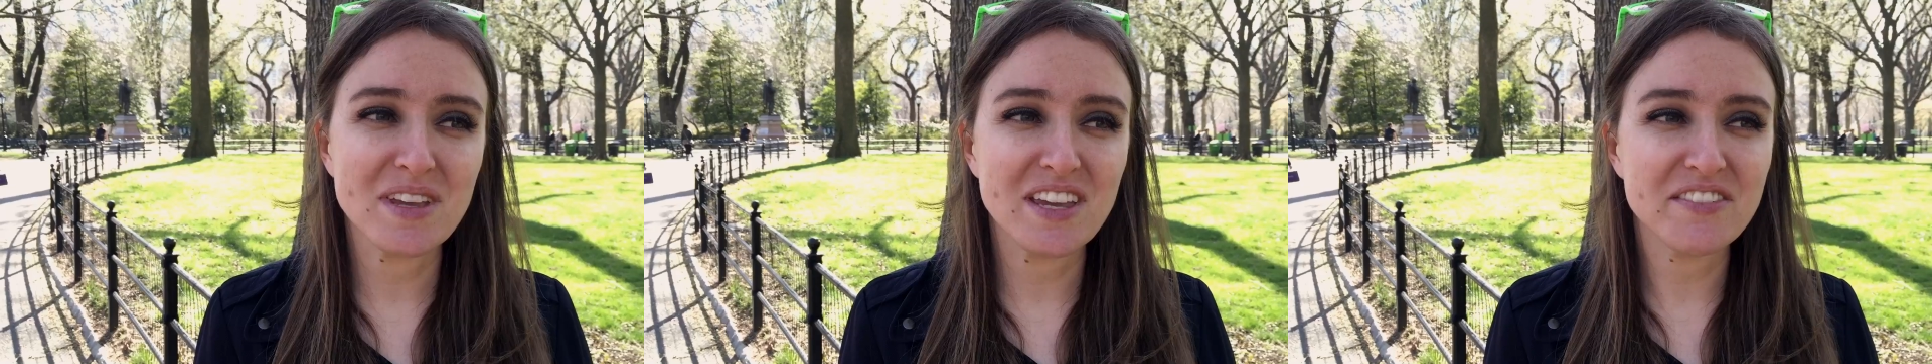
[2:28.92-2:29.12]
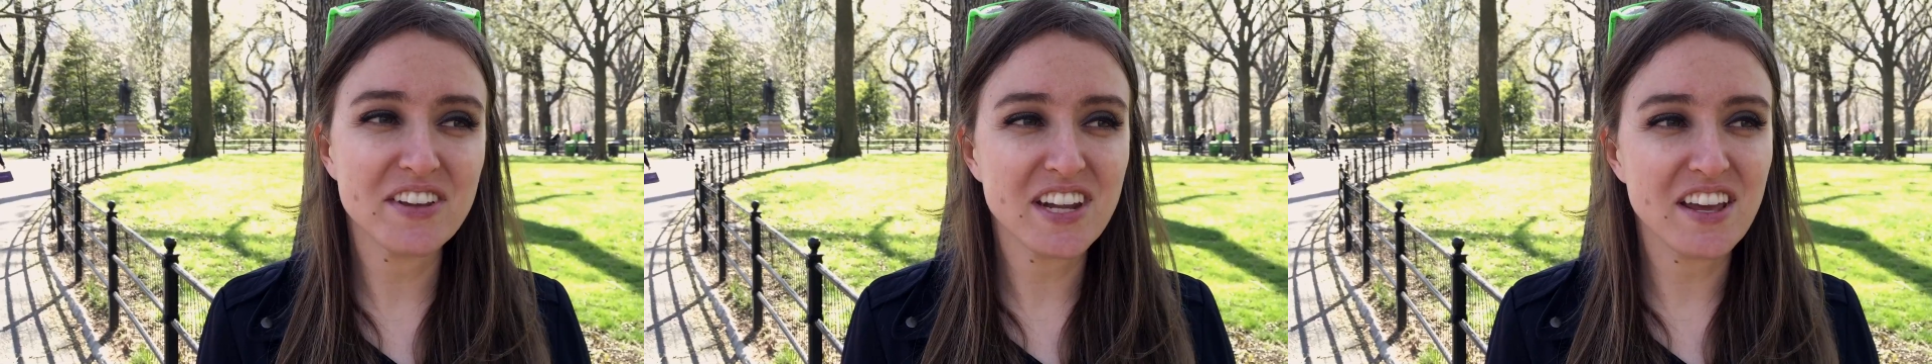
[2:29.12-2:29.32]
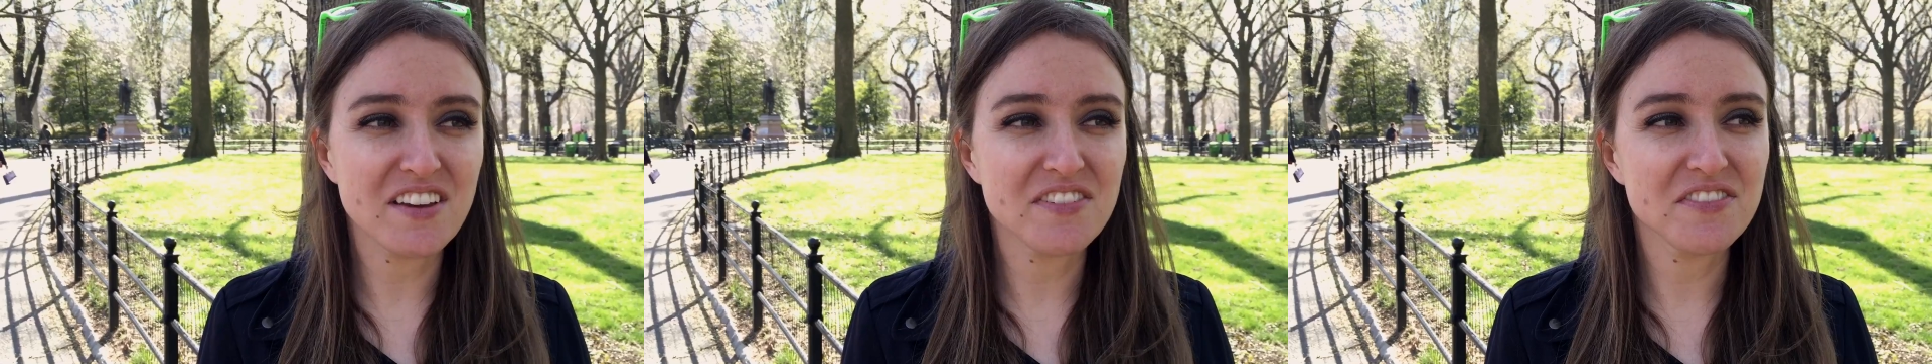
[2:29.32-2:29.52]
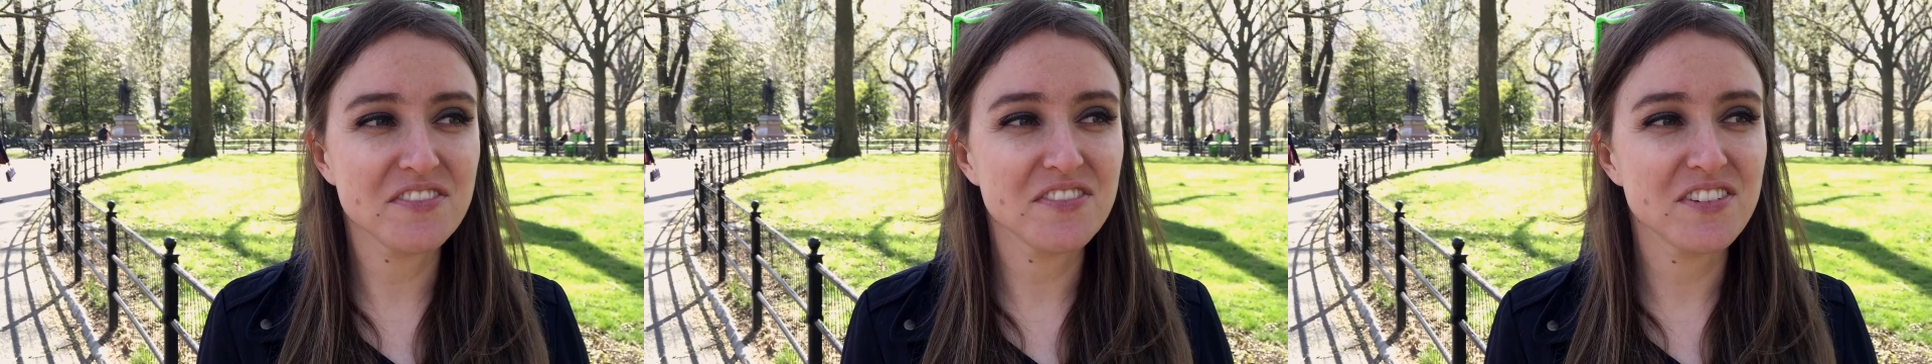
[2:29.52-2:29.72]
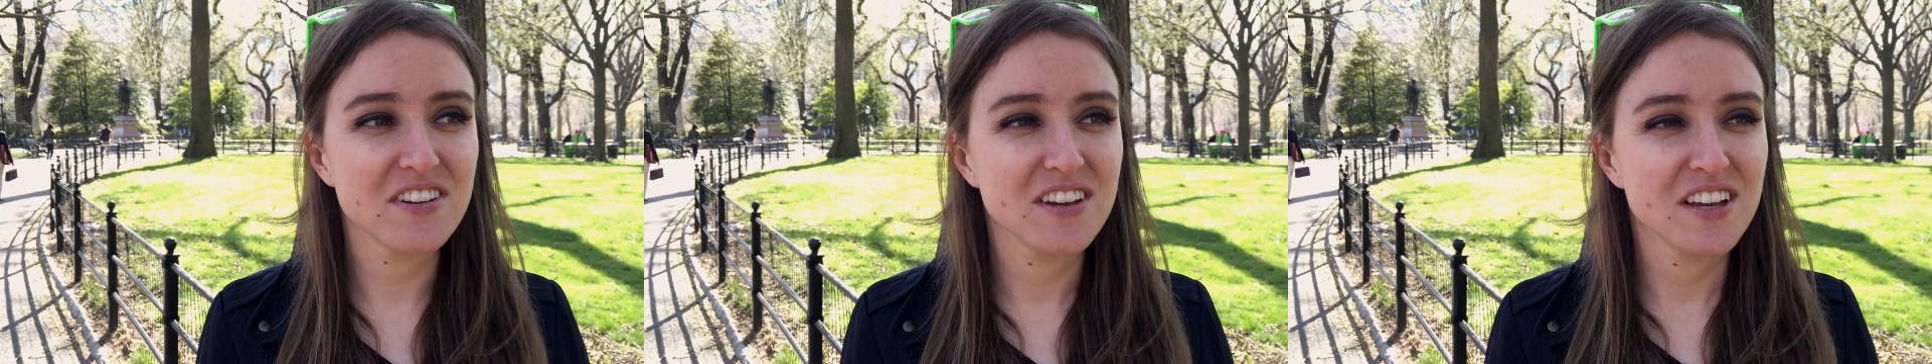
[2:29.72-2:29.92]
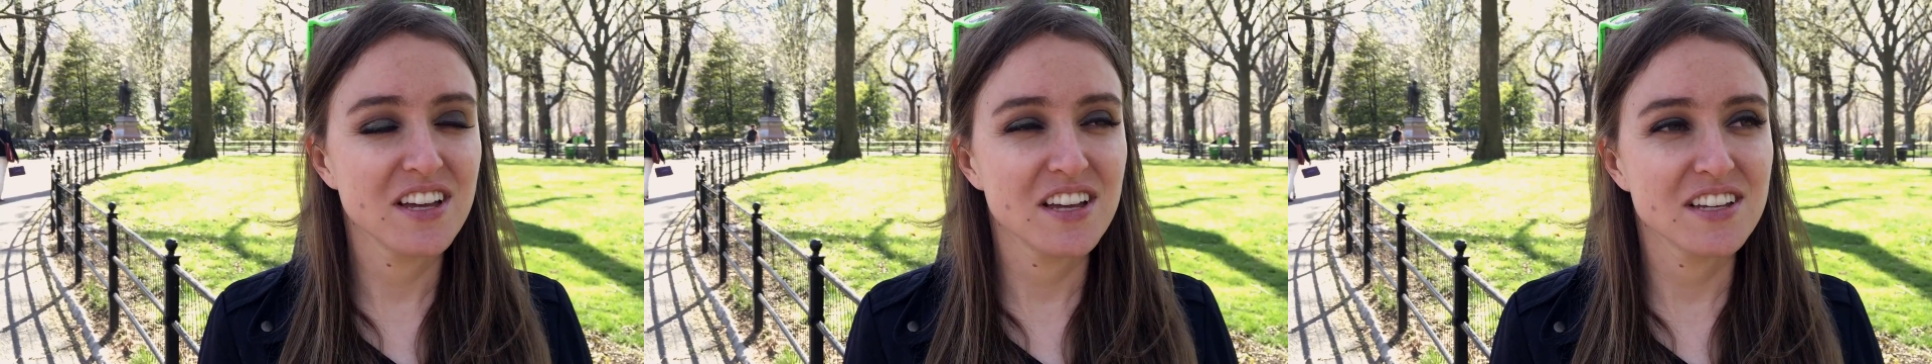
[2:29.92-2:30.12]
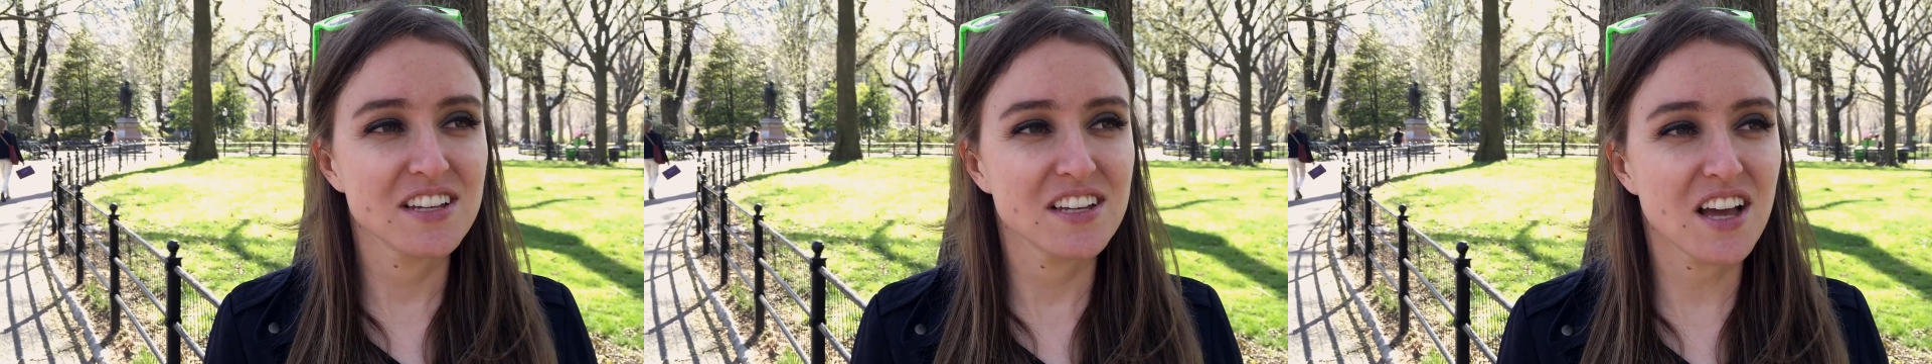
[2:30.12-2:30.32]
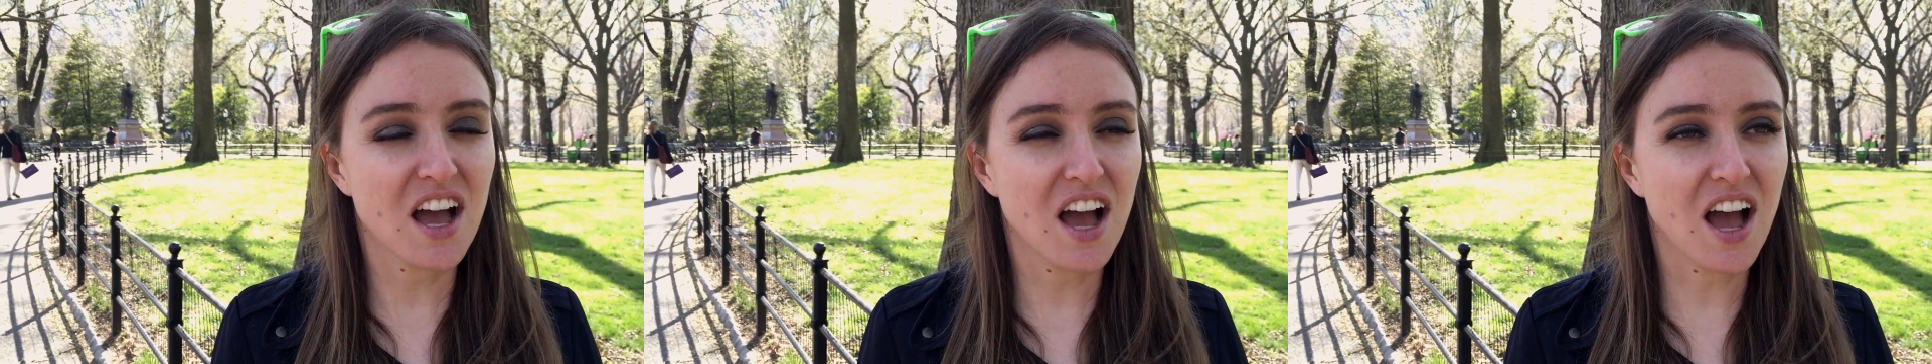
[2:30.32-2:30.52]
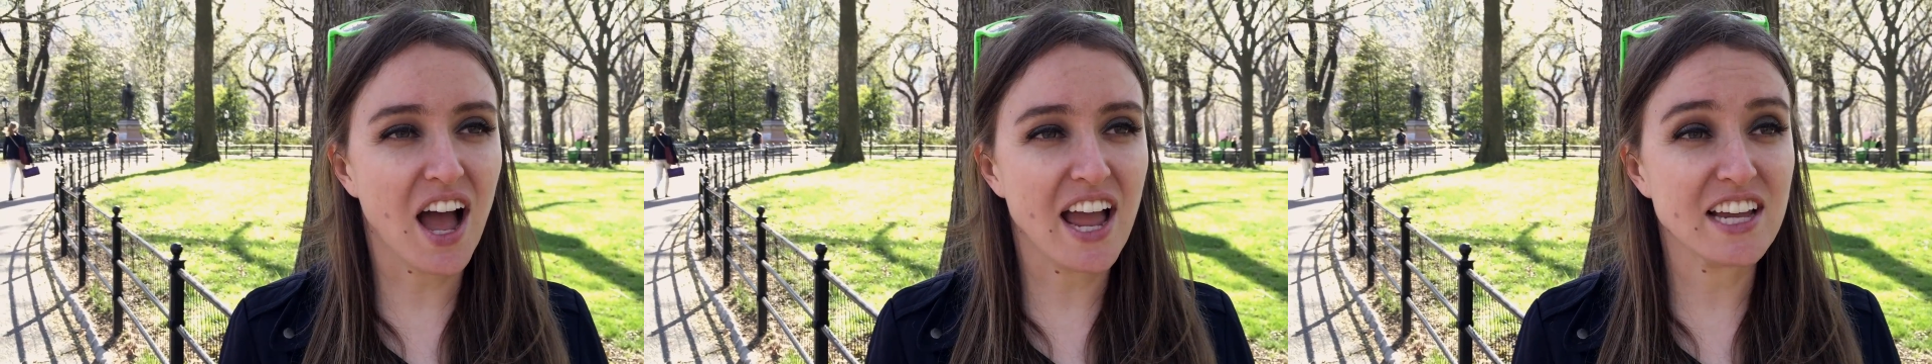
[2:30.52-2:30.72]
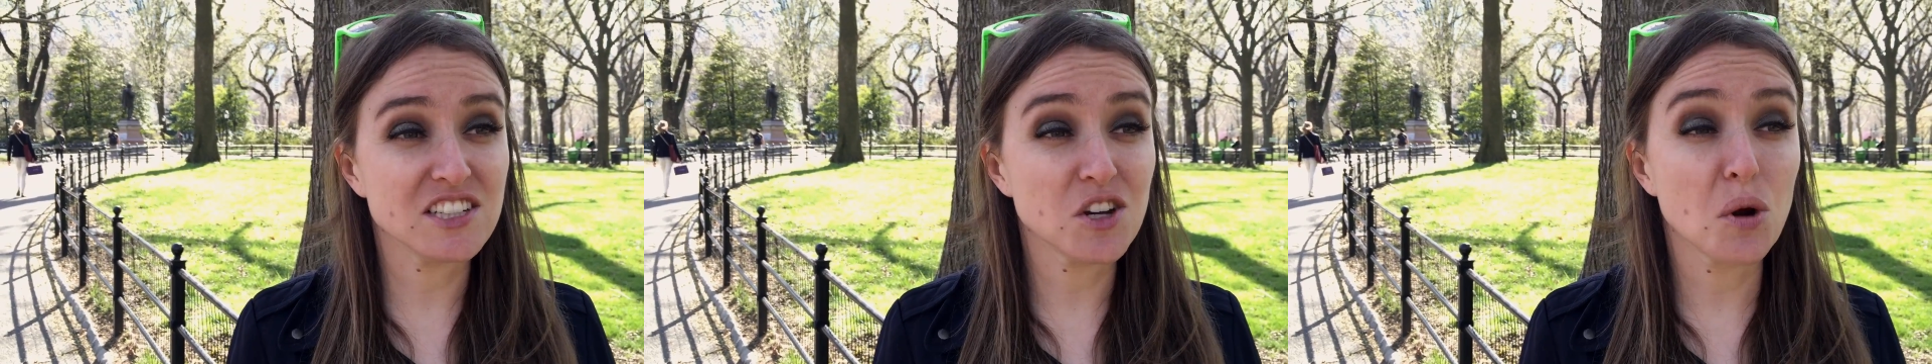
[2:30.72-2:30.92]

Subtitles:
Even if I